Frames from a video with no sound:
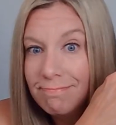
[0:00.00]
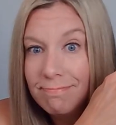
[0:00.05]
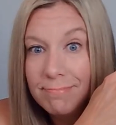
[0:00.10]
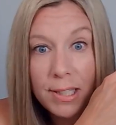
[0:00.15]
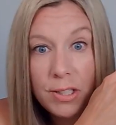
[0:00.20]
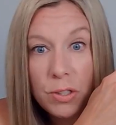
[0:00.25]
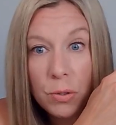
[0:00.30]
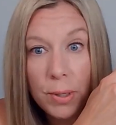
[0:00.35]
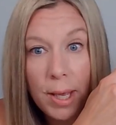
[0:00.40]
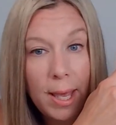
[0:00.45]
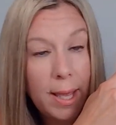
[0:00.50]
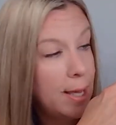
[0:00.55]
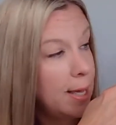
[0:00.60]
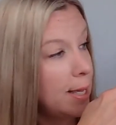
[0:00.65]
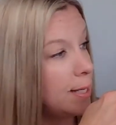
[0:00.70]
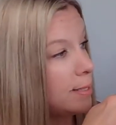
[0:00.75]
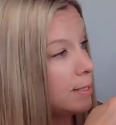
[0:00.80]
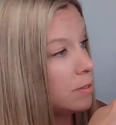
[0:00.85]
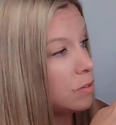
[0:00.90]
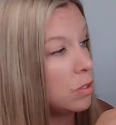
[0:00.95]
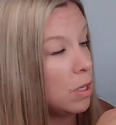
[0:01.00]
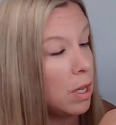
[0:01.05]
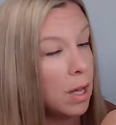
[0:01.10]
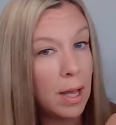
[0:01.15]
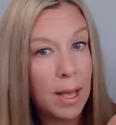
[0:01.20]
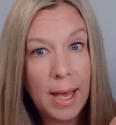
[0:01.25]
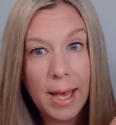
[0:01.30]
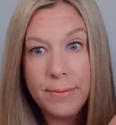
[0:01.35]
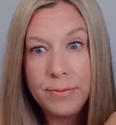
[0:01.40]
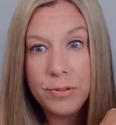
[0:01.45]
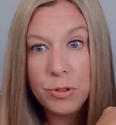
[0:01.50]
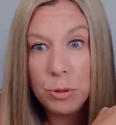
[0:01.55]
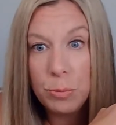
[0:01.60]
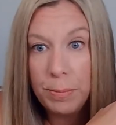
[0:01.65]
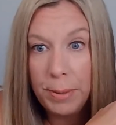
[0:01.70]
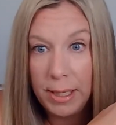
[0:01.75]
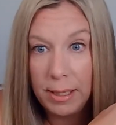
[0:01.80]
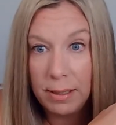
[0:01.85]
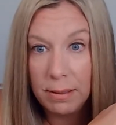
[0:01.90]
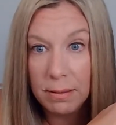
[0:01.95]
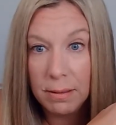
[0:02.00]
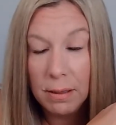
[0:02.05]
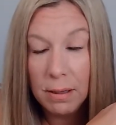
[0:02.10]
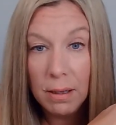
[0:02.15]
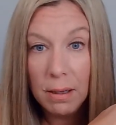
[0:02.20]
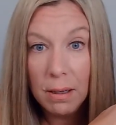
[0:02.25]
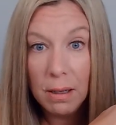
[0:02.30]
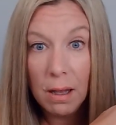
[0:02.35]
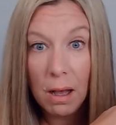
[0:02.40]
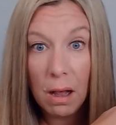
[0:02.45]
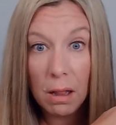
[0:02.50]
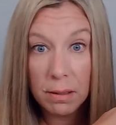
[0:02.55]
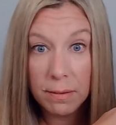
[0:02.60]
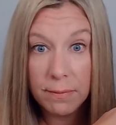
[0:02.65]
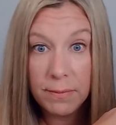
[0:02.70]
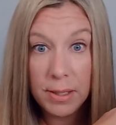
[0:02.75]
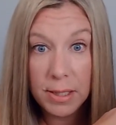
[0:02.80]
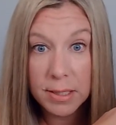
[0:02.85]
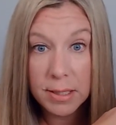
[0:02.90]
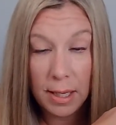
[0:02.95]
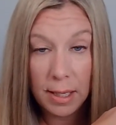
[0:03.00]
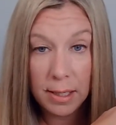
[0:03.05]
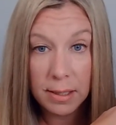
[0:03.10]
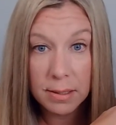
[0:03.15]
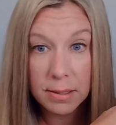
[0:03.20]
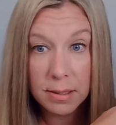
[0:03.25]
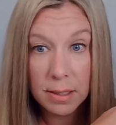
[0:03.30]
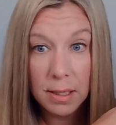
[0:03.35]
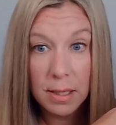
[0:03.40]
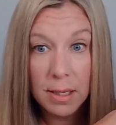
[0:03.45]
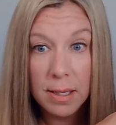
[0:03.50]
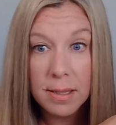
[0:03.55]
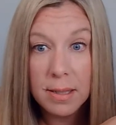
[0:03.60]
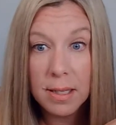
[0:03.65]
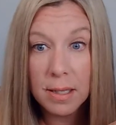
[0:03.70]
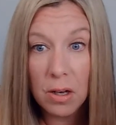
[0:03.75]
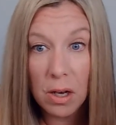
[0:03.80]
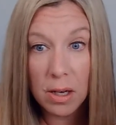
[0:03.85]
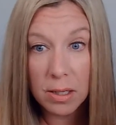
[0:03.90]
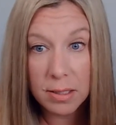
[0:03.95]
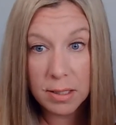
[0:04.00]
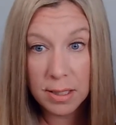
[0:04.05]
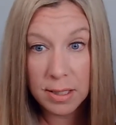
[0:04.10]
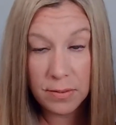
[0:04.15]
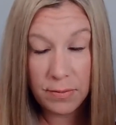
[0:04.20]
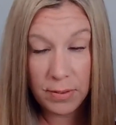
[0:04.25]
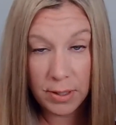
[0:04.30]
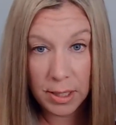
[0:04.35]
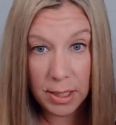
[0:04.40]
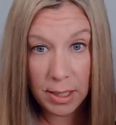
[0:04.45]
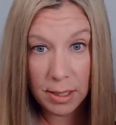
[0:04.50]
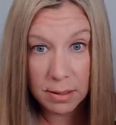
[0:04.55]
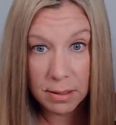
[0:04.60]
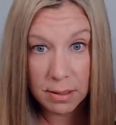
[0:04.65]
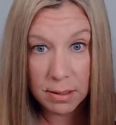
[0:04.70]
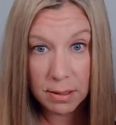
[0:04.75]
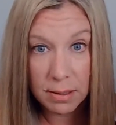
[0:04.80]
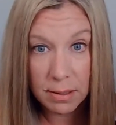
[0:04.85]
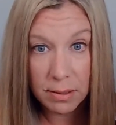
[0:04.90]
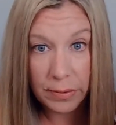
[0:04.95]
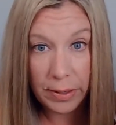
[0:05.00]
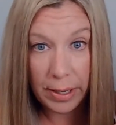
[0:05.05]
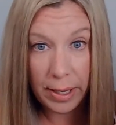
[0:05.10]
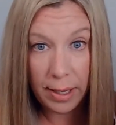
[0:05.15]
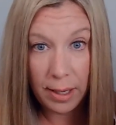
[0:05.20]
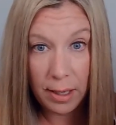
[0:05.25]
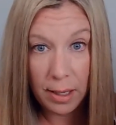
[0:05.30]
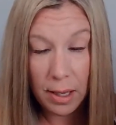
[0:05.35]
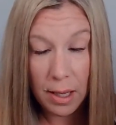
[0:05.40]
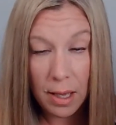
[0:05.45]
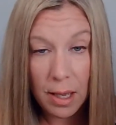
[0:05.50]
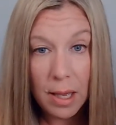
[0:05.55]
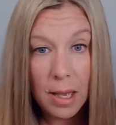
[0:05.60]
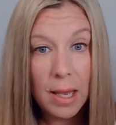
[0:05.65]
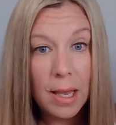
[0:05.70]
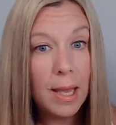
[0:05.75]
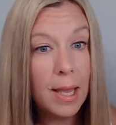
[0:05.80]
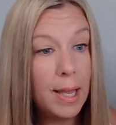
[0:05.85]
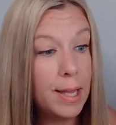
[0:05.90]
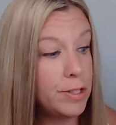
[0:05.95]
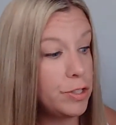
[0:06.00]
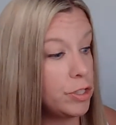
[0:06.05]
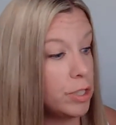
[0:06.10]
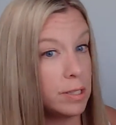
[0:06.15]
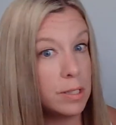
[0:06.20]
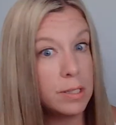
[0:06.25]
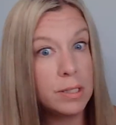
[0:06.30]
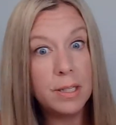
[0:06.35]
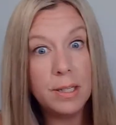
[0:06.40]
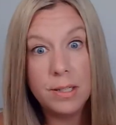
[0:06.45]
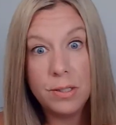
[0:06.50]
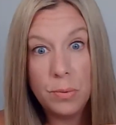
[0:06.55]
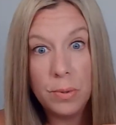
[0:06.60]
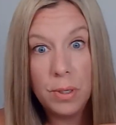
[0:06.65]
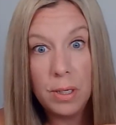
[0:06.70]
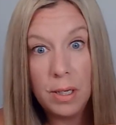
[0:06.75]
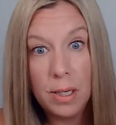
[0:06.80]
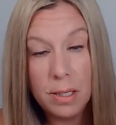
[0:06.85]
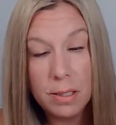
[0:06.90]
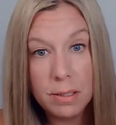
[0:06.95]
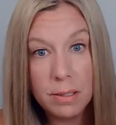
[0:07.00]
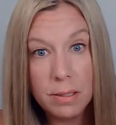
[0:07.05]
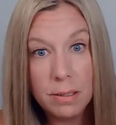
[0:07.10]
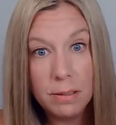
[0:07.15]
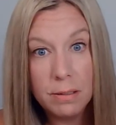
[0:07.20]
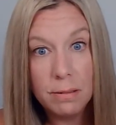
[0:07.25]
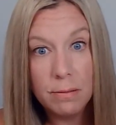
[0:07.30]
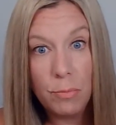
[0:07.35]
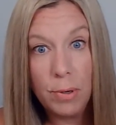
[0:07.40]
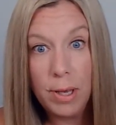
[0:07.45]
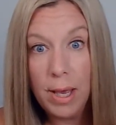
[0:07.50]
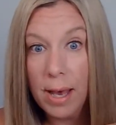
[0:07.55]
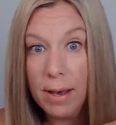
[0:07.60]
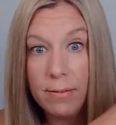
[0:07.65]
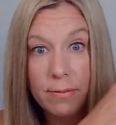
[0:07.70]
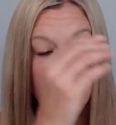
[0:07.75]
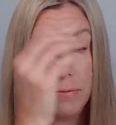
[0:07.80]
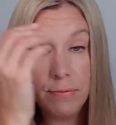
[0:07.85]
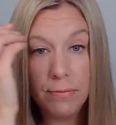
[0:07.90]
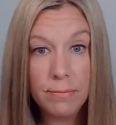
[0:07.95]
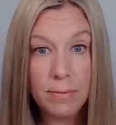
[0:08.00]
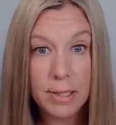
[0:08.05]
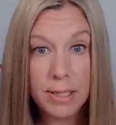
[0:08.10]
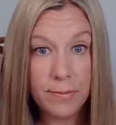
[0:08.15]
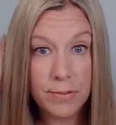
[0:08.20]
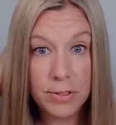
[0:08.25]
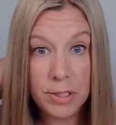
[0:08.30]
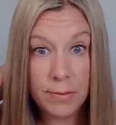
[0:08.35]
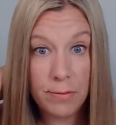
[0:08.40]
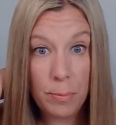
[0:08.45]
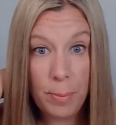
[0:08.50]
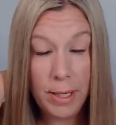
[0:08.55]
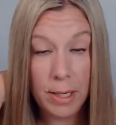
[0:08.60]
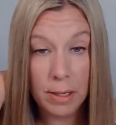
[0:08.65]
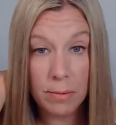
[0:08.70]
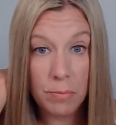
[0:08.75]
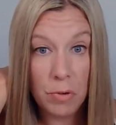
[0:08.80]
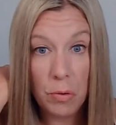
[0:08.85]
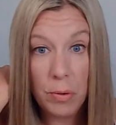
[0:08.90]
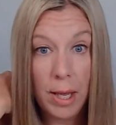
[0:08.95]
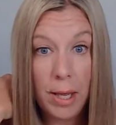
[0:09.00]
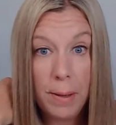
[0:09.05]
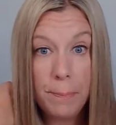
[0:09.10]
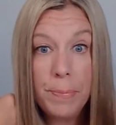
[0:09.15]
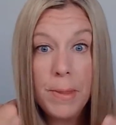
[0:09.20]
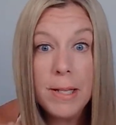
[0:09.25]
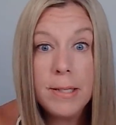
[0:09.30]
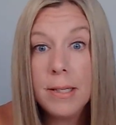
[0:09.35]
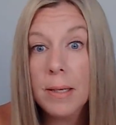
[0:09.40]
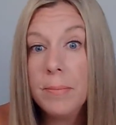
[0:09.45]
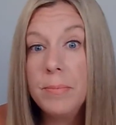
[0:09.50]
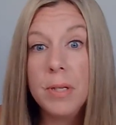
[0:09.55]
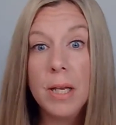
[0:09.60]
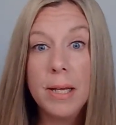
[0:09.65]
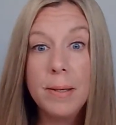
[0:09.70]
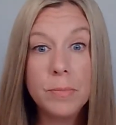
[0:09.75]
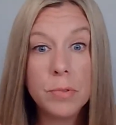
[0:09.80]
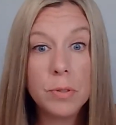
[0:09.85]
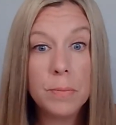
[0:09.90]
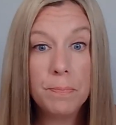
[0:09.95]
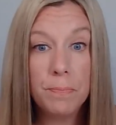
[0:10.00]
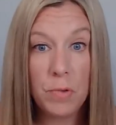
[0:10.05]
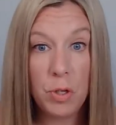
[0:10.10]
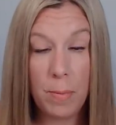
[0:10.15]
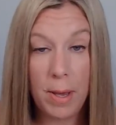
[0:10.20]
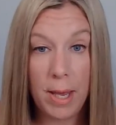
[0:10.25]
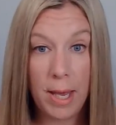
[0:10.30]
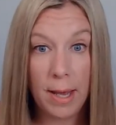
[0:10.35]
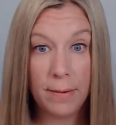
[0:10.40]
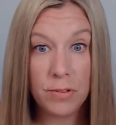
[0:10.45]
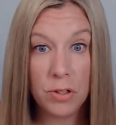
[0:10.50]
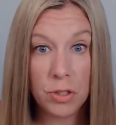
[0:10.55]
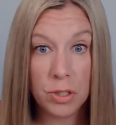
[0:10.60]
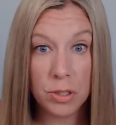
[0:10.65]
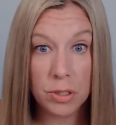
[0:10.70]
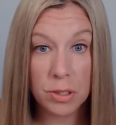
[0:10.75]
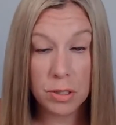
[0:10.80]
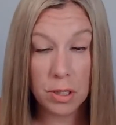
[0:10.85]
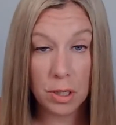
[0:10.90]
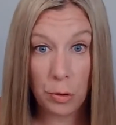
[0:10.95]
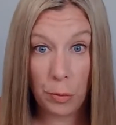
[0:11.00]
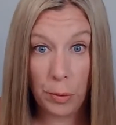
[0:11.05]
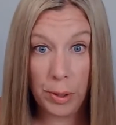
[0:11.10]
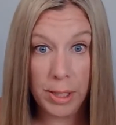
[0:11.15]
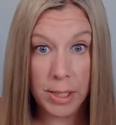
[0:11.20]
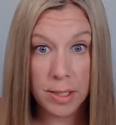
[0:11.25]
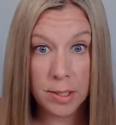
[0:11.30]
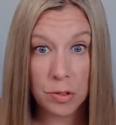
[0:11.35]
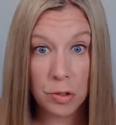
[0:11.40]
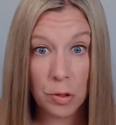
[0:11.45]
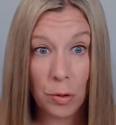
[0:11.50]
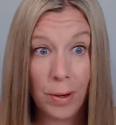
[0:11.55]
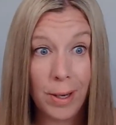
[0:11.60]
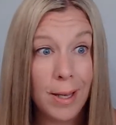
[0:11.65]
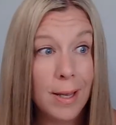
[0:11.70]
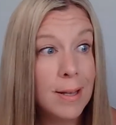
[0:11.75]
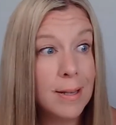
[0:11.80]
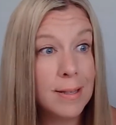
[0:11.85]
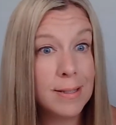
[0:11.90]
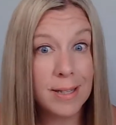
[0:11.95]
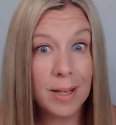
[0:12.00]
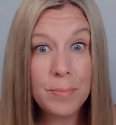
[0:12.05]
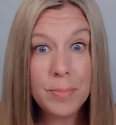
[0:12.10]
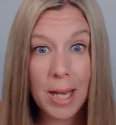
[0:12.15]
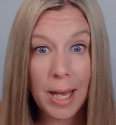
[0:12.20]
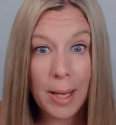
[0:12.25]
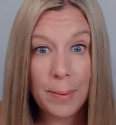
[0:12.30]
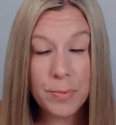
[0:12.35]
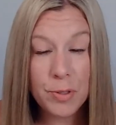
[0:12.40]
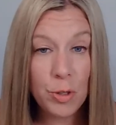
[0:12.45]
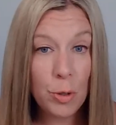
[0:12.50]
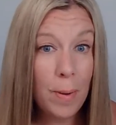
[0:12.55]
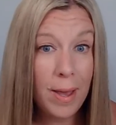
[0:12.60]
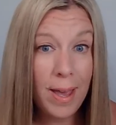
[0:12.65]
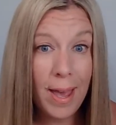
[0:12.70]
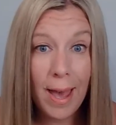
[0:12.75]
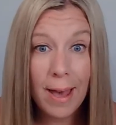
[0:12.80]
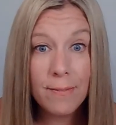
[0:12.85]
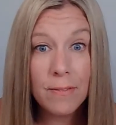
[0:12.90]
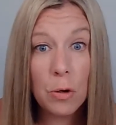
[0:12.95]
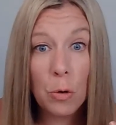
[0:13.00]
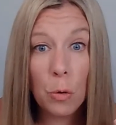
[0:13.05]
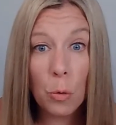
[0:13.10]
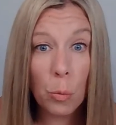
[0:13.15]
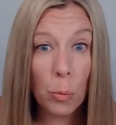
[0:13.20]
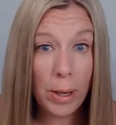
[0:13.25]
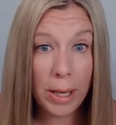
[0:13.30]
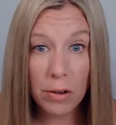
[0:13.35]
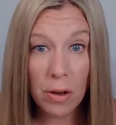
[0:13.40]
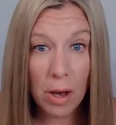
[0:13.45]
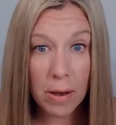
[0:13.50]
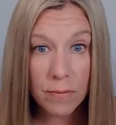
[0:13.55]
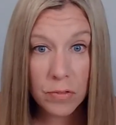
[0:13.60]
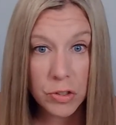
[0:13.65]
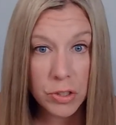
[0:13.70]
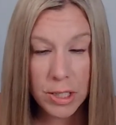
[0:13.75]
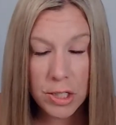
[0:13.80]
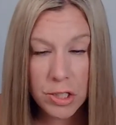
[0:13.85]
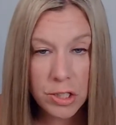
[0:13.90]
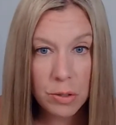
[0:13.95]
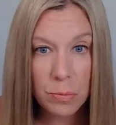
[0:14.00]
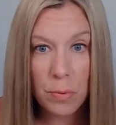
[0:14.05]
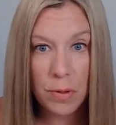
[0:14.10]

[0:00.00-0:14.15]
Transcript: It's okay. It does not have to mean all of these things that cause these feelings. Okay? It just is what it is. We have a difference of opinion. Okay? And sometimes you may have to just agree to disagree. Sometimes you may have a great conversation